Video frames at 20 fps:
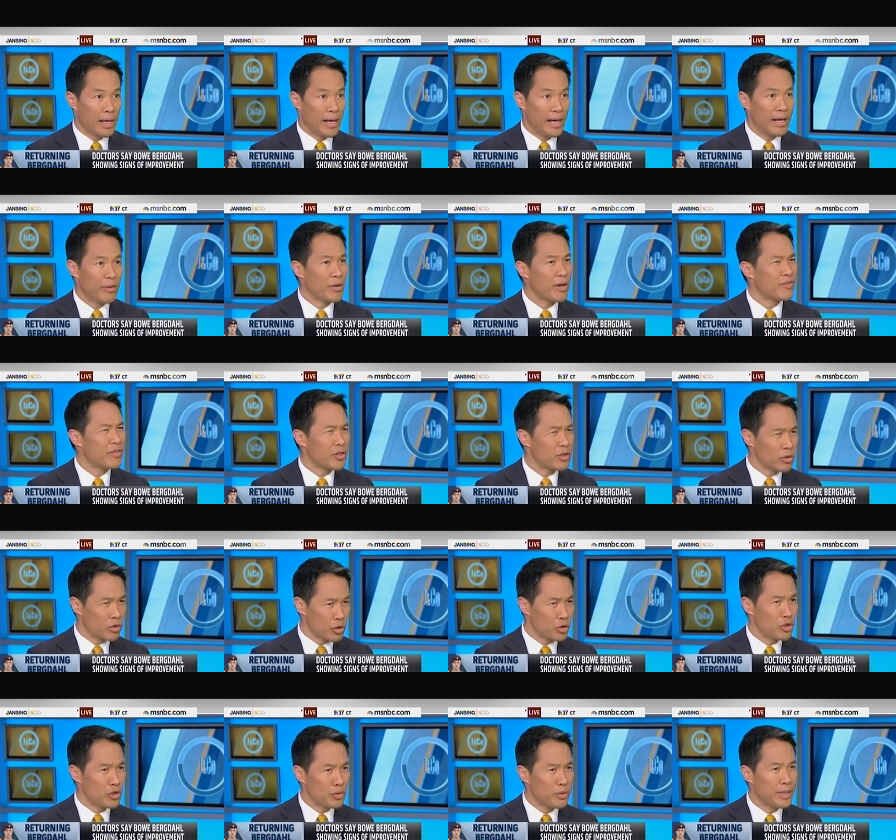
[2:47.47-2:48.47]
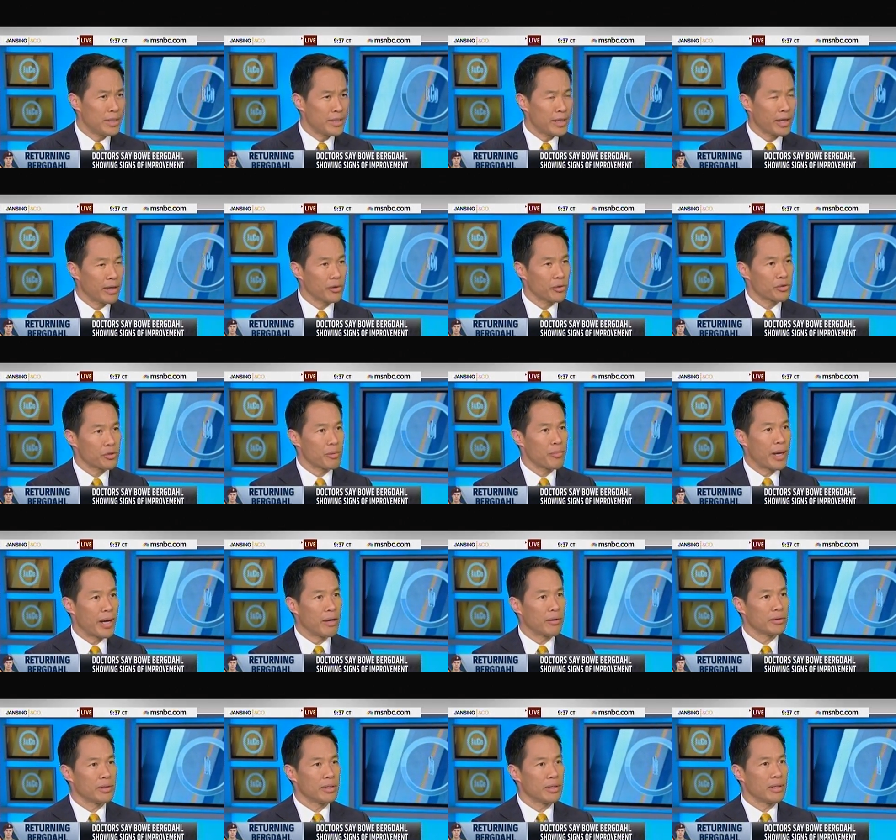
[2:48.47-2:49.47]
And we have those new details
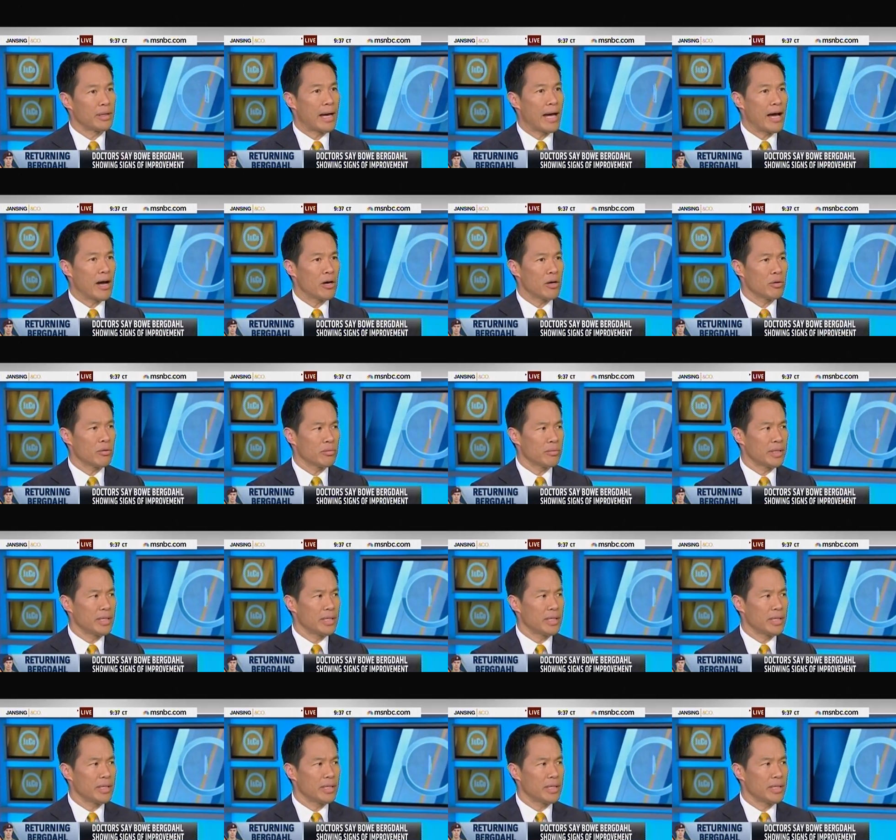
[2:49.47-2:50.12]
about how